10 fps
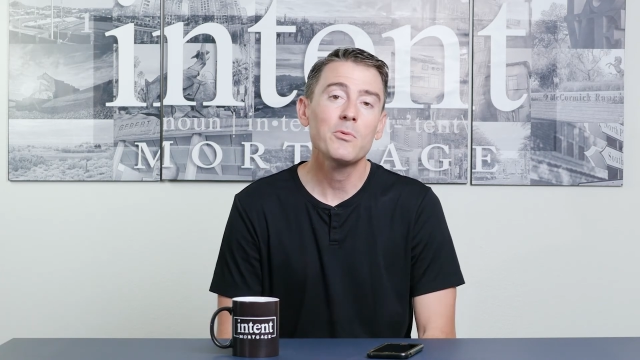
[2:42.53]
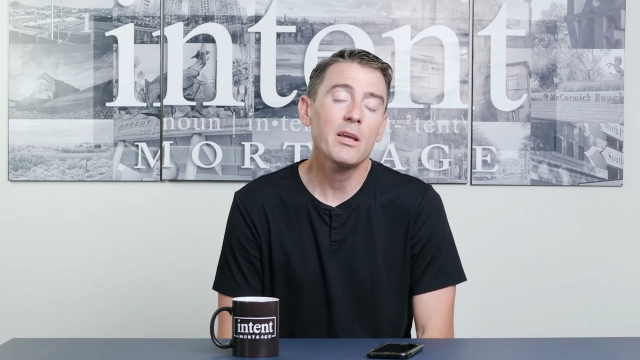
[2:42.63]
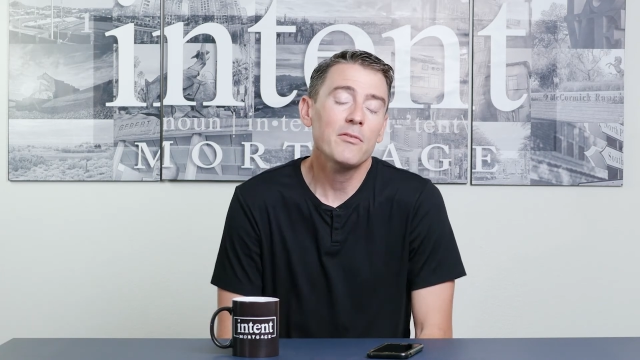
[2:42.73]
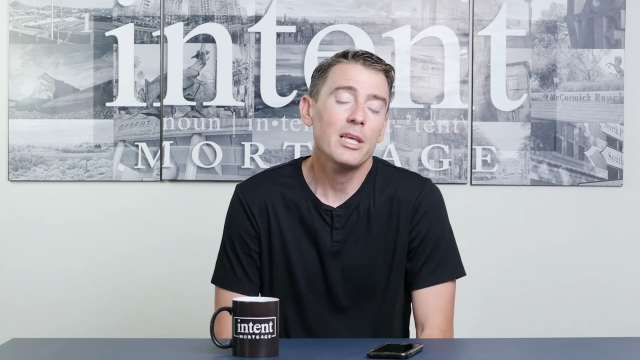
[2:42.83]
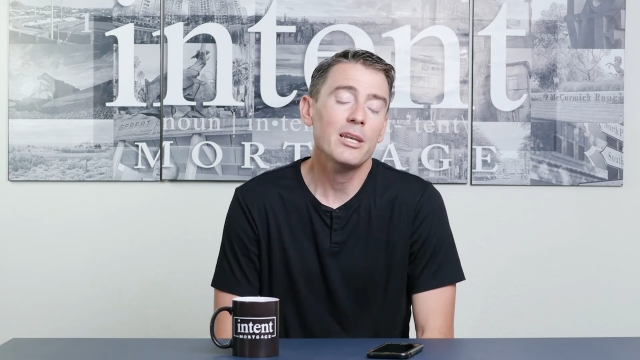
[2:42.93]
We
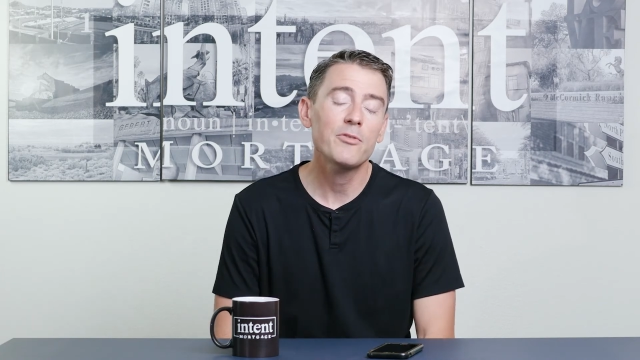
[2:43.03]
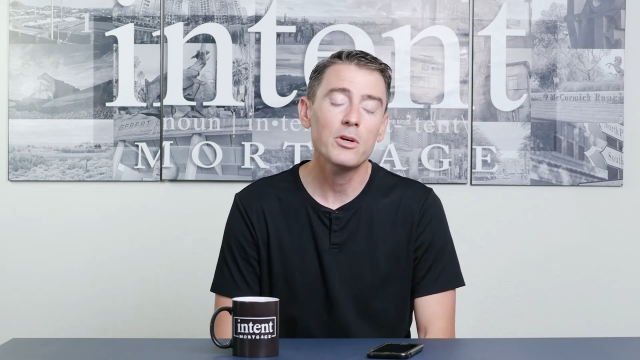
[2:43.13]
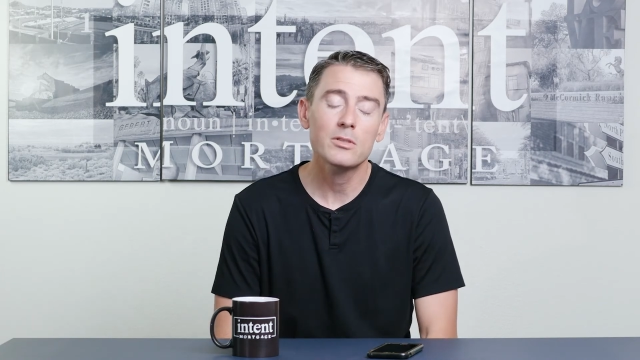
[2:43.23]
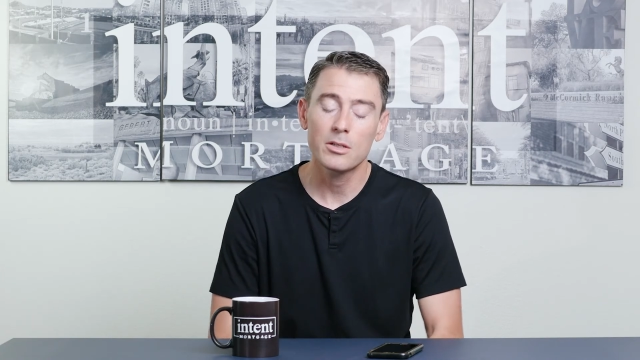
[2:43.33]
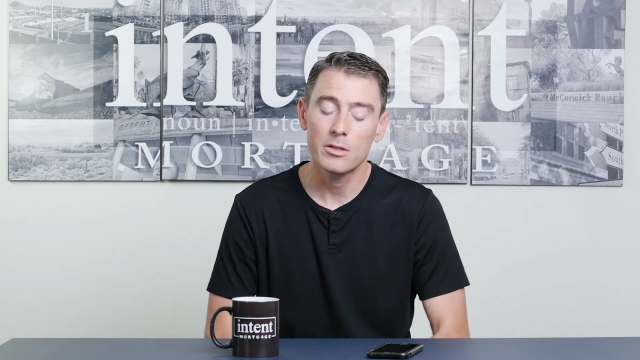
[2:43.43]
have a lot of
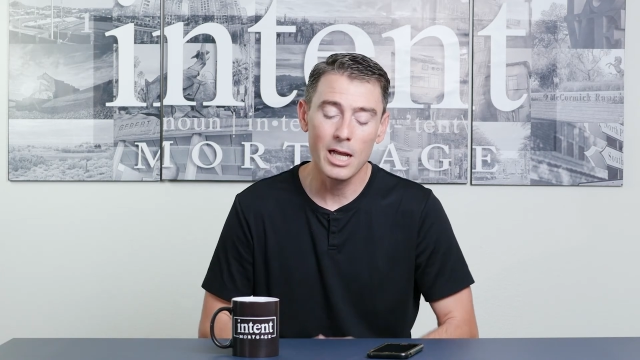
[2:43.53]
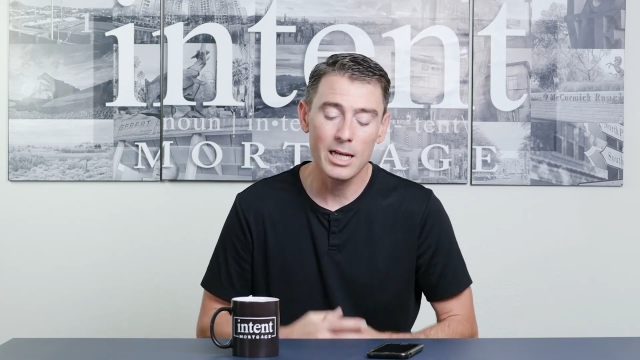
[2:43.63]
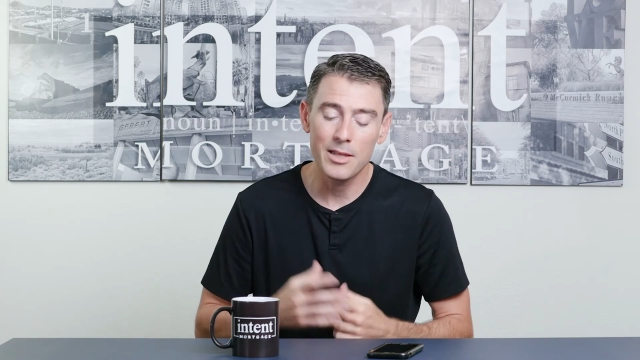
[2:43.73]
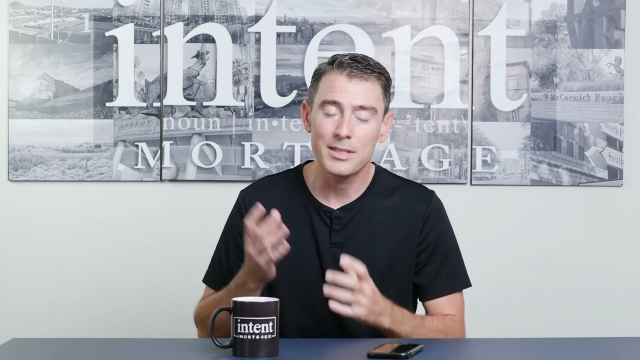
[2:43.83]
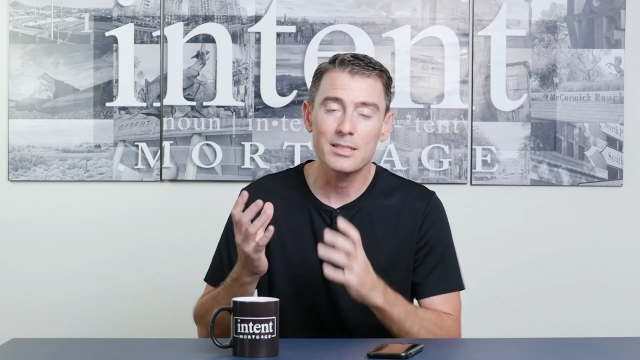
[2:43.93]
folks that are kind
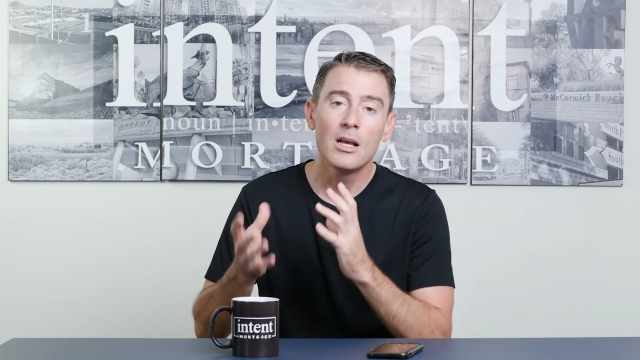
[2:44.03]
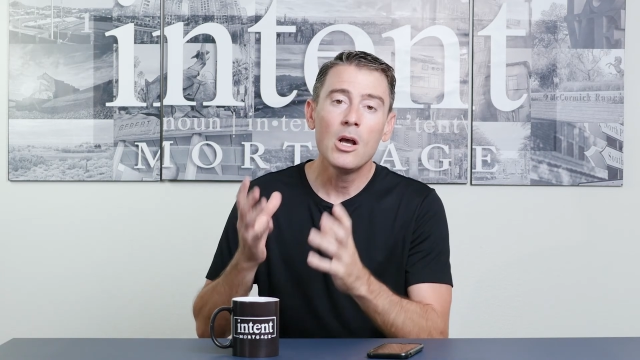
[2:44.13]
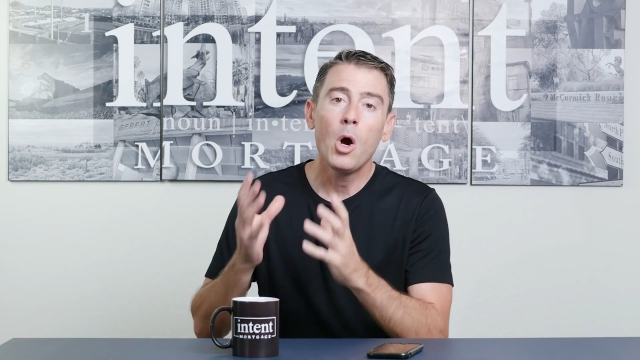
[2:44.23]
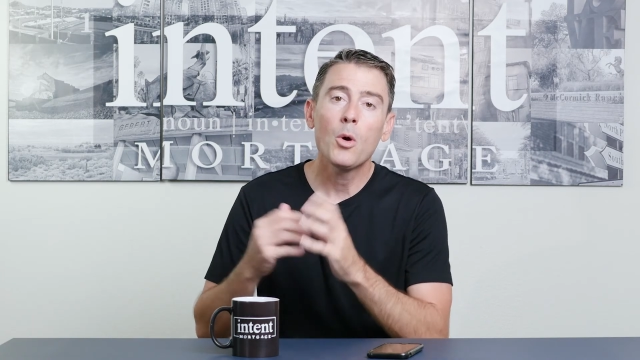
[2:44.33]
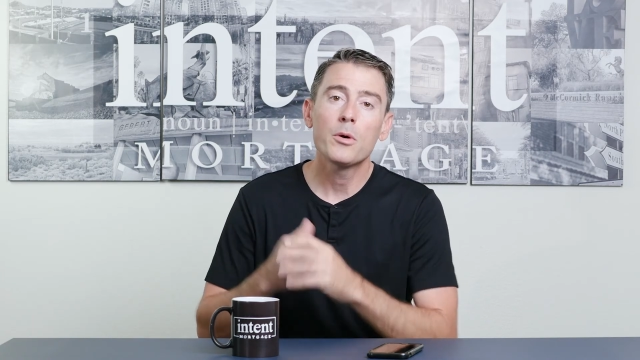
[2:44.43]
of in this
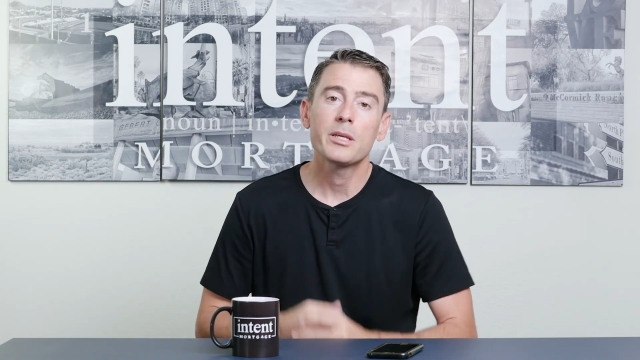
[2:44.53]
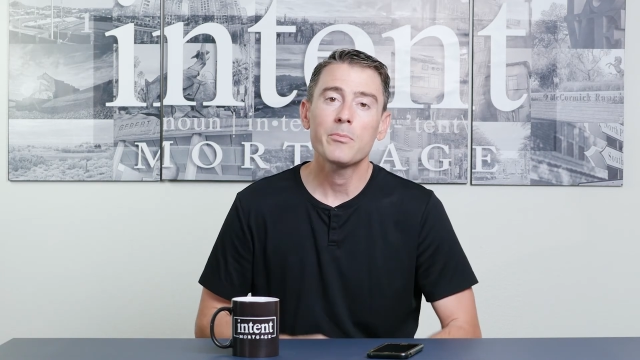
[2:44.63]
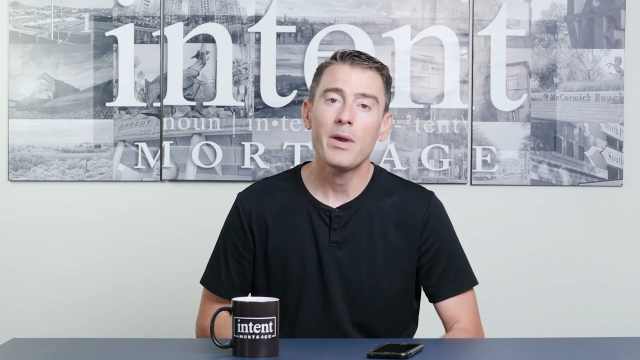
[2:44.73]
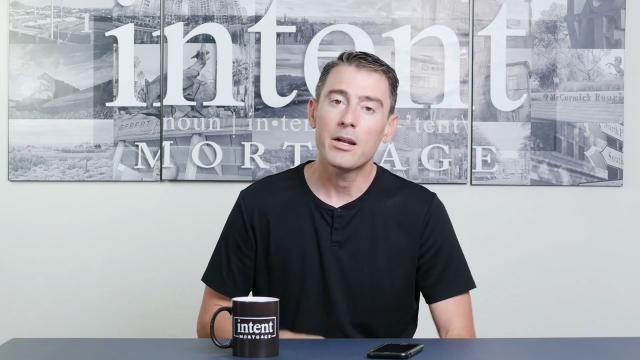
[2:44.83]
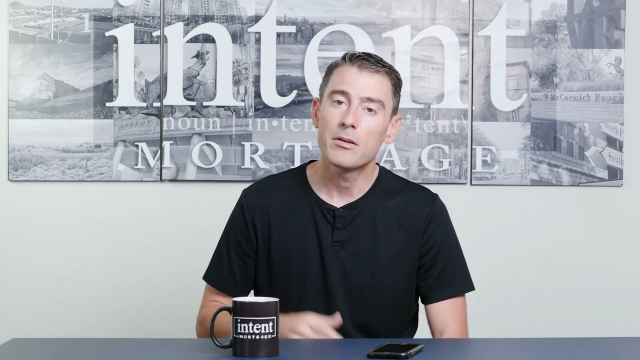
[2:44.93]
holding
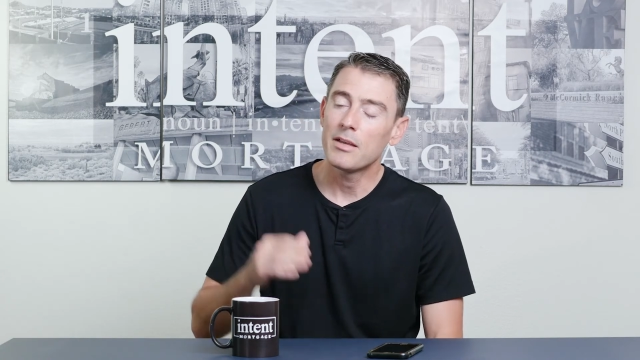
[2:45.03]
pattern.